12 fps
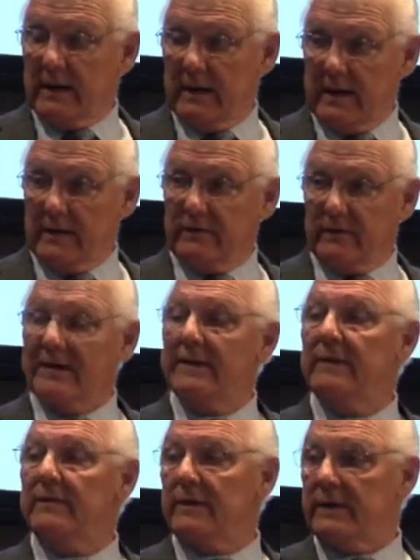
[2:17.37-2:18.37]
a
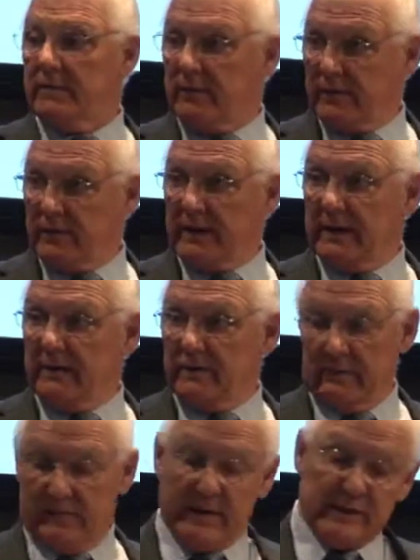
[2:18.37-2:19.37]
significant percentage,
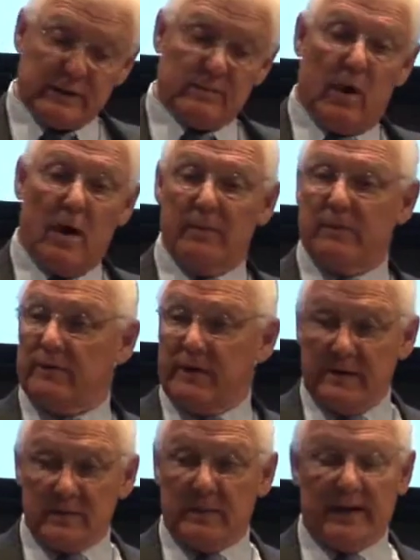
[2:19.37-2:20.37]
very small
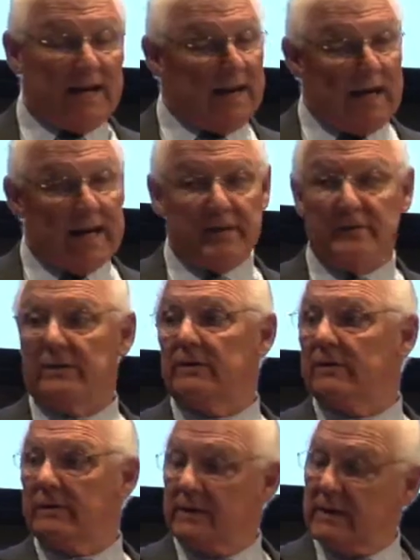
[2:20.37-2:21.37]
percentage, but a lot of
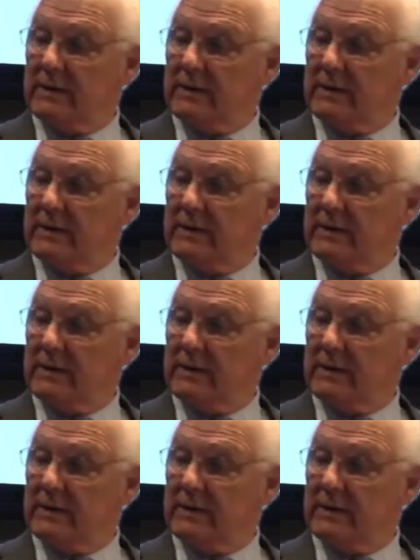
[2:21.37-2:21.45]
children,